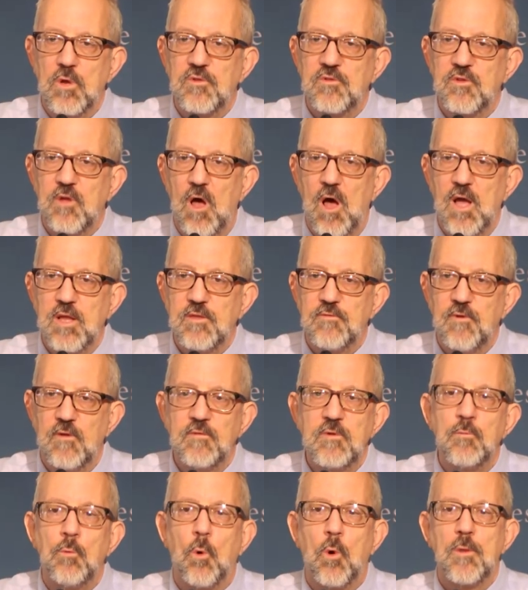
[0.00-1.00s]
sides of
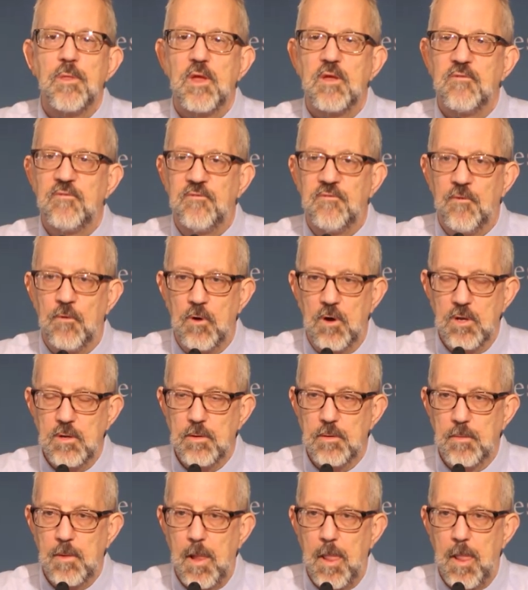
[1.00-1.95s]
every war they fought,